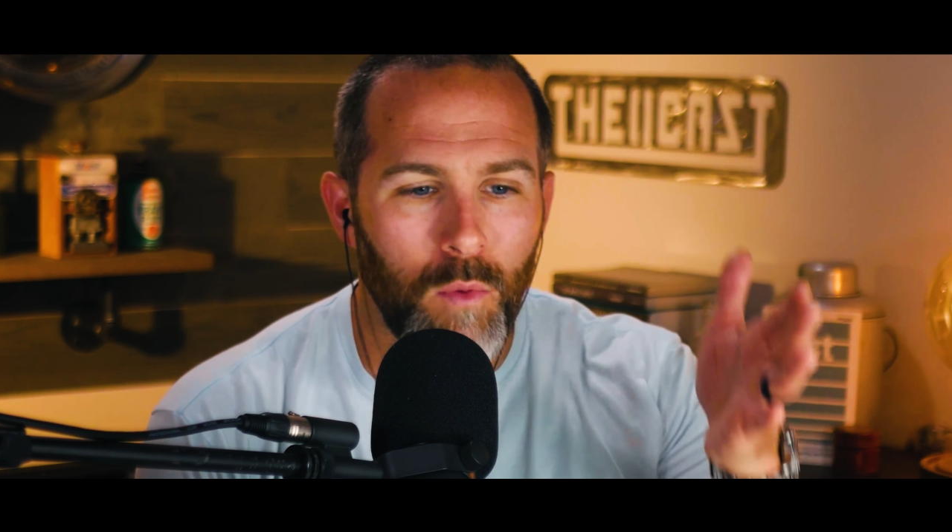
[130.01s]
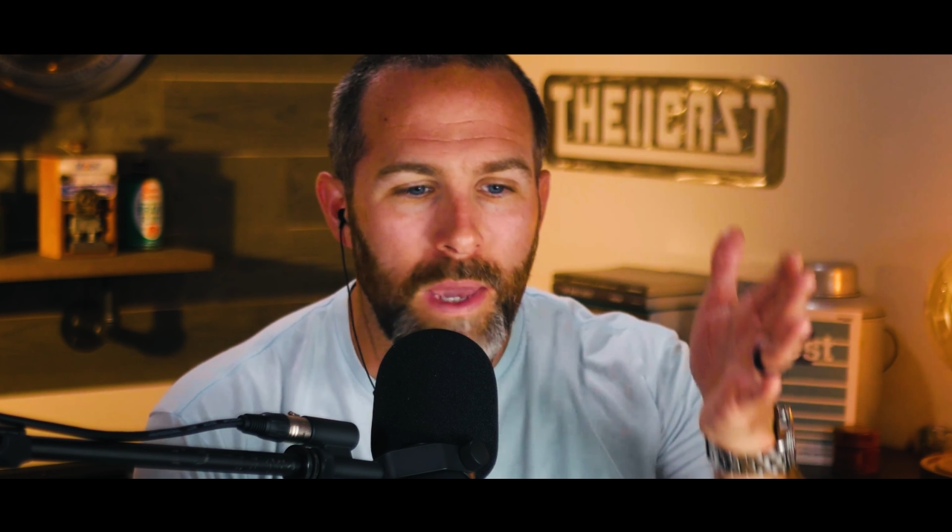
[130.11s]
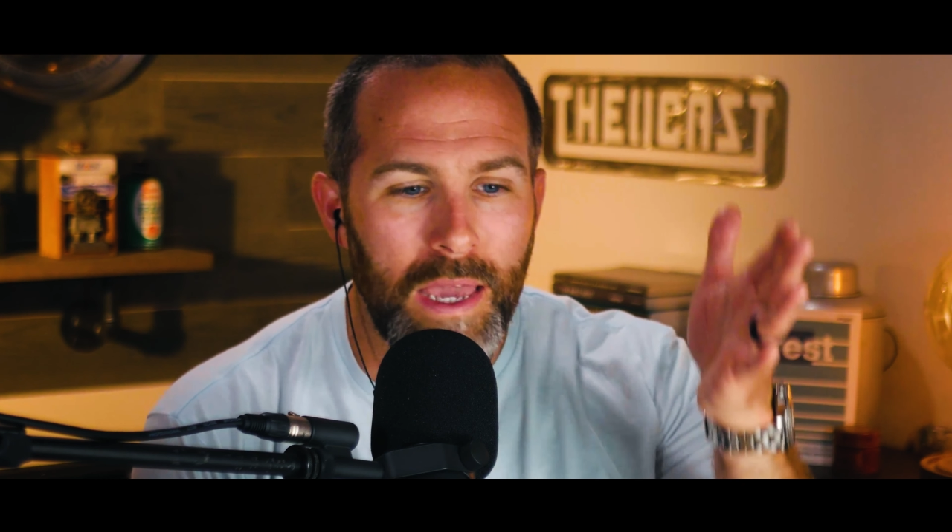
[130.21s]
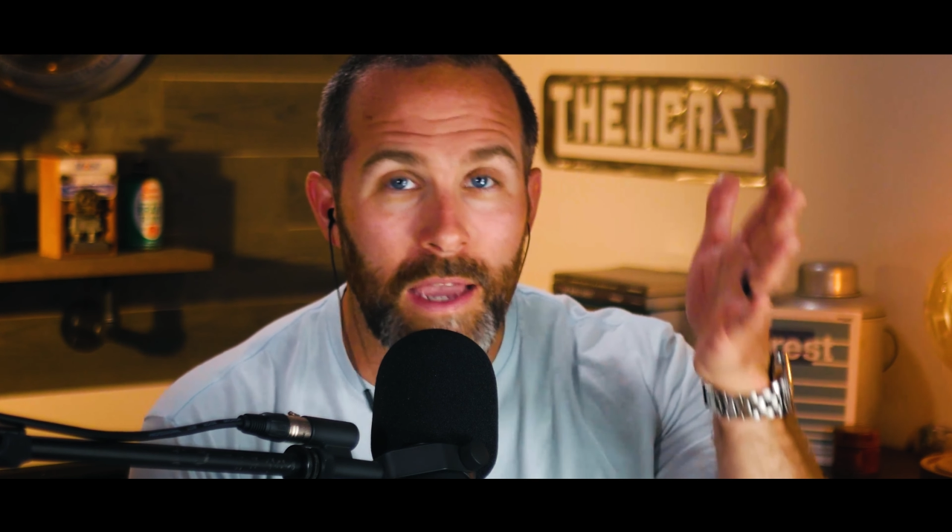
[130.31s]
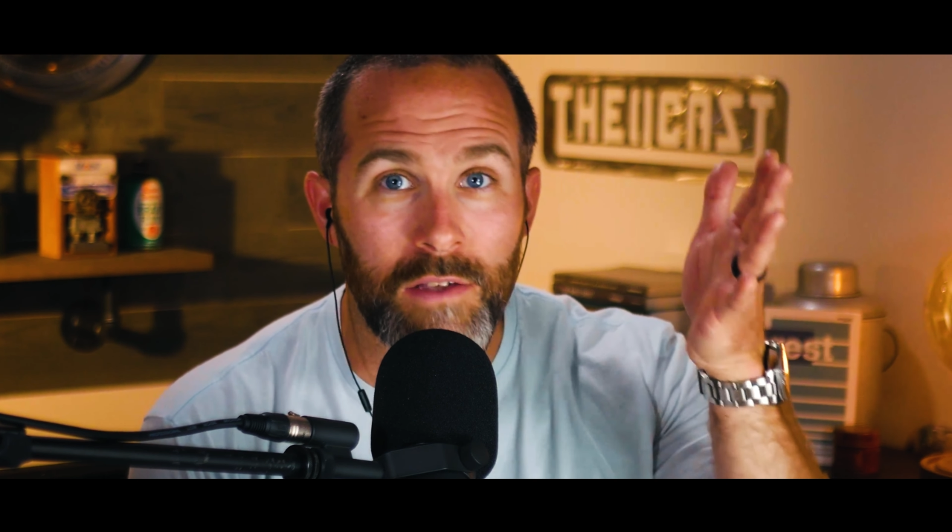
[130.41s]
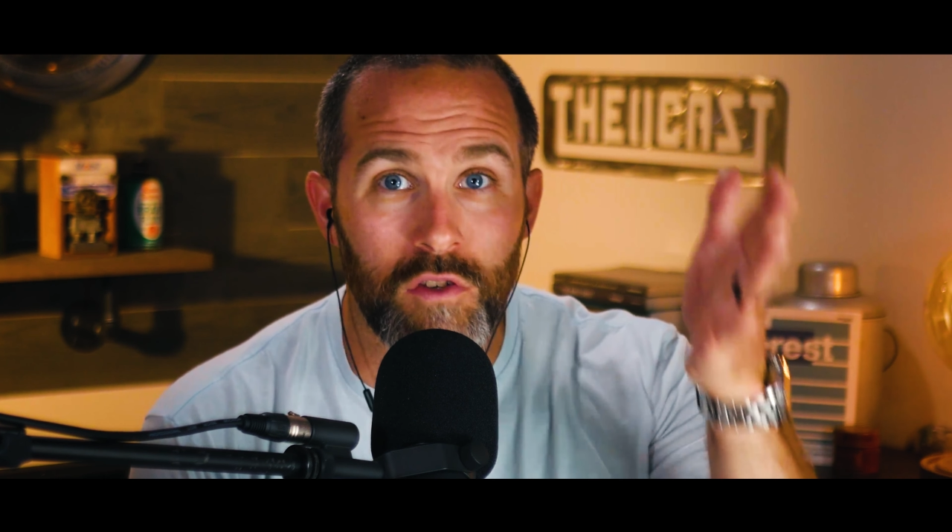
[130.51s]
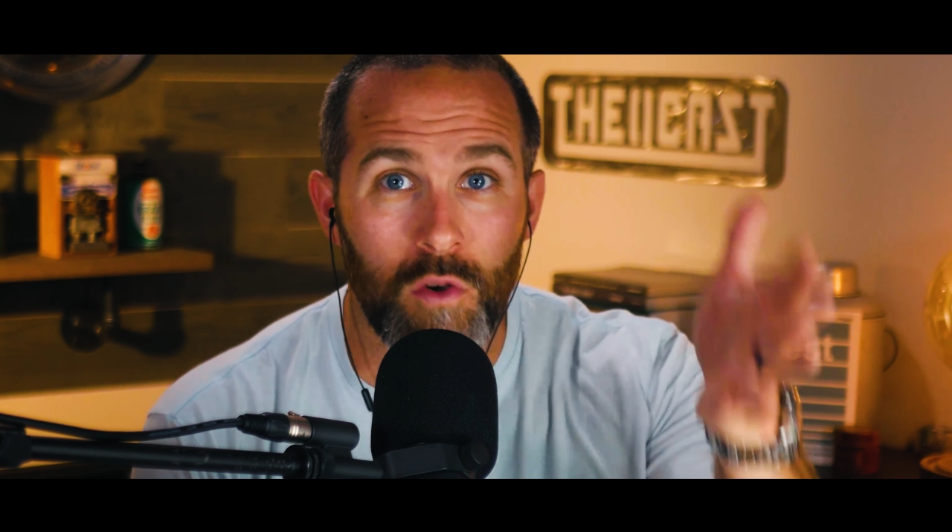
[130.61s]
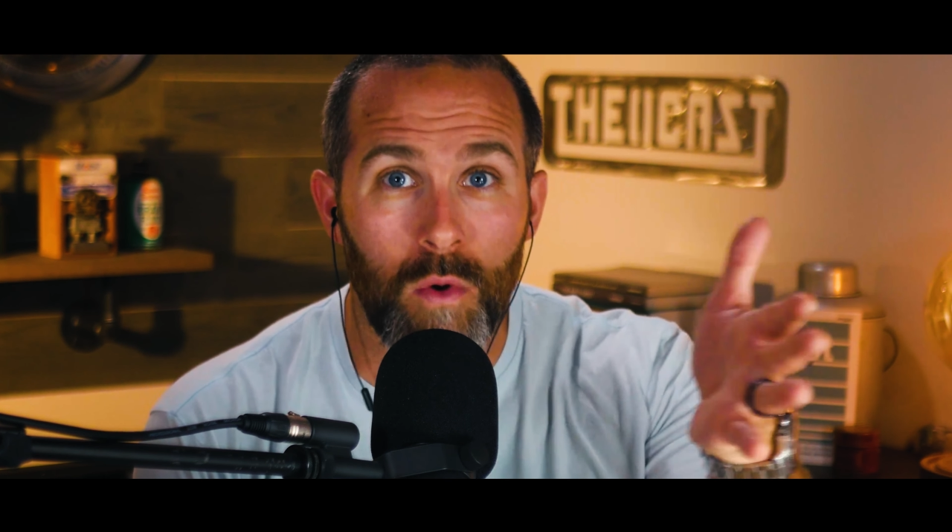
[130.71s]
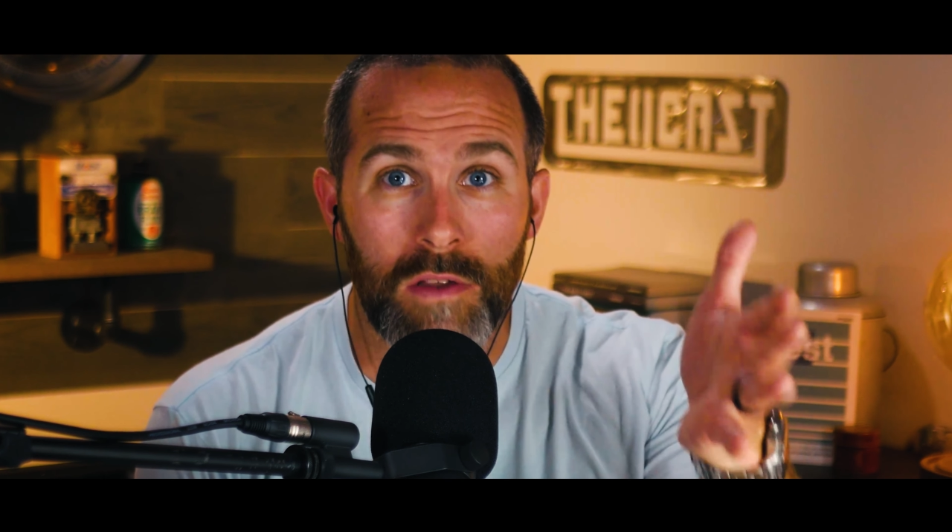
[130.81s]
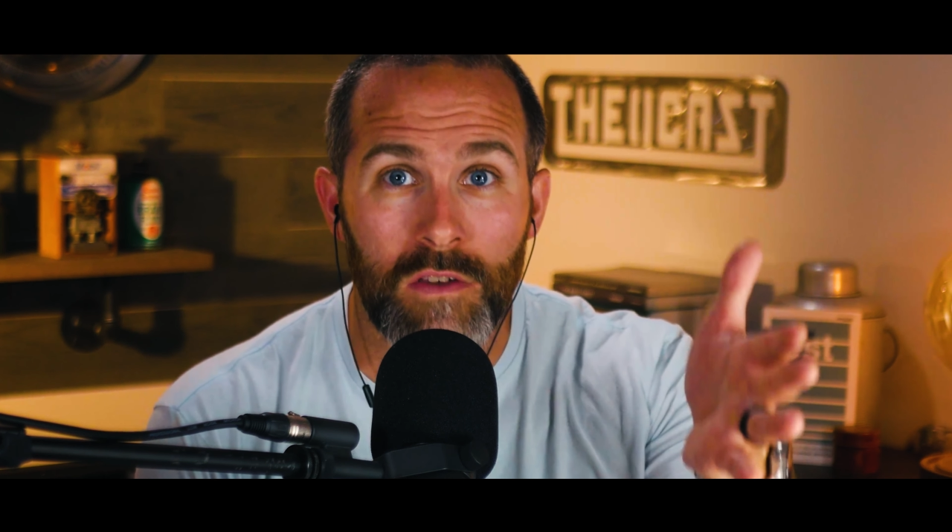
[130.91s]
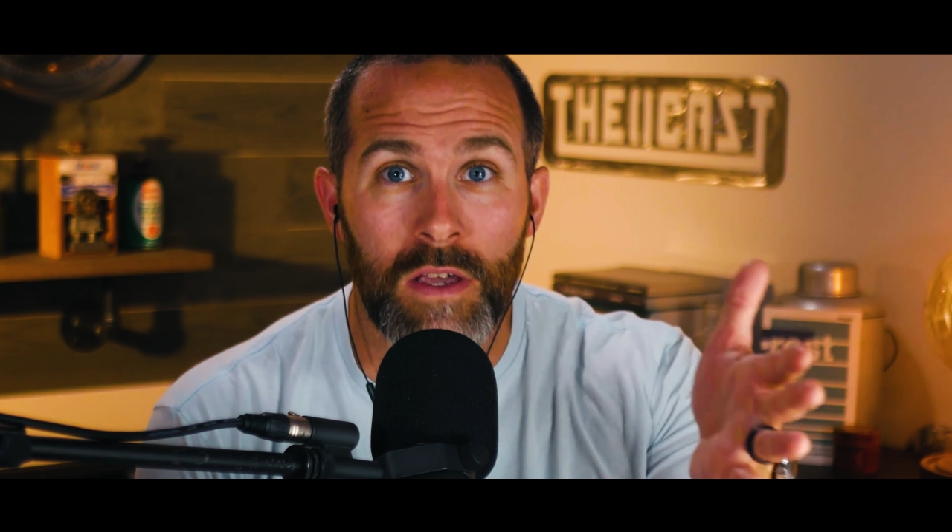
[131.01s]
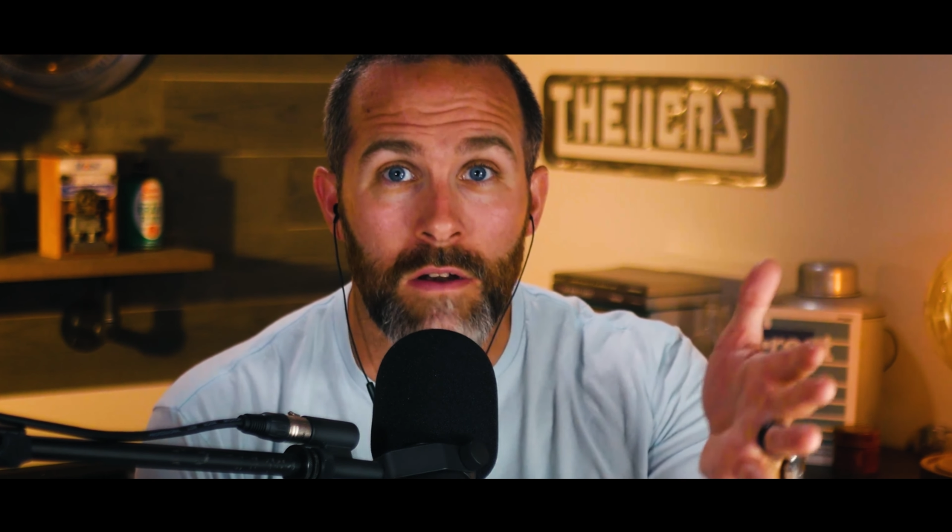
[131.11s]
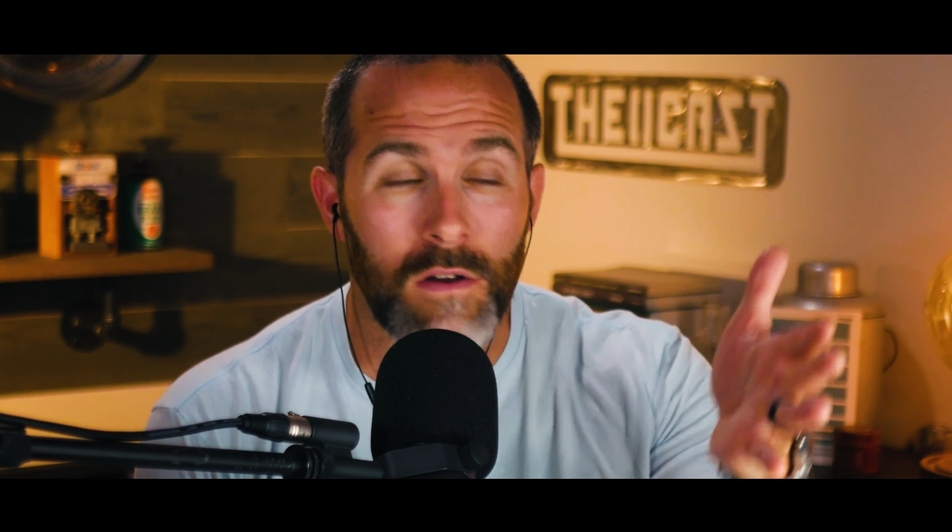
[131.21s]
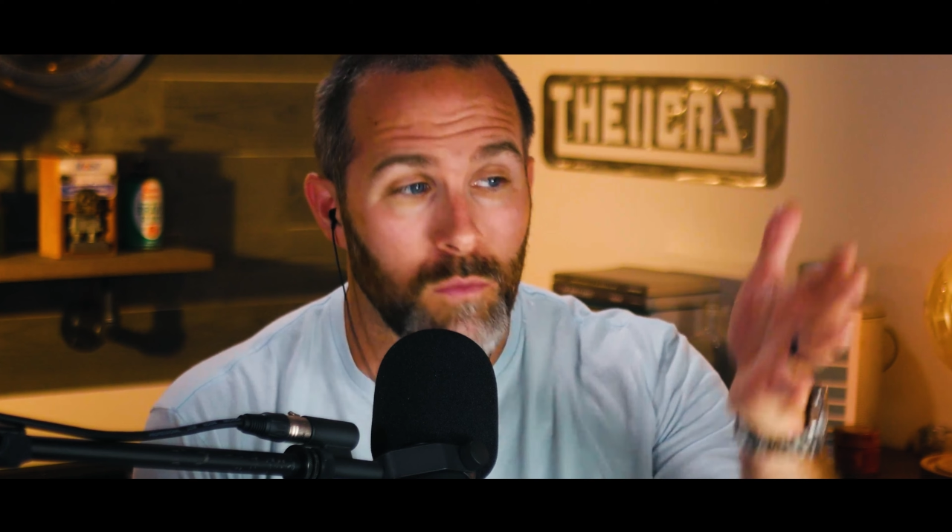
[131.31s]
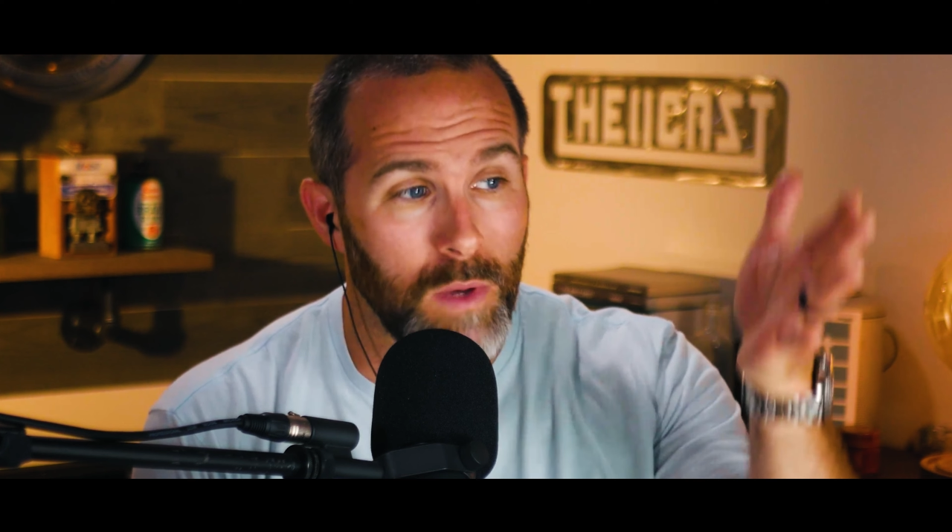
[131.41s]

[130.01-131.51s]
we exhort sinners.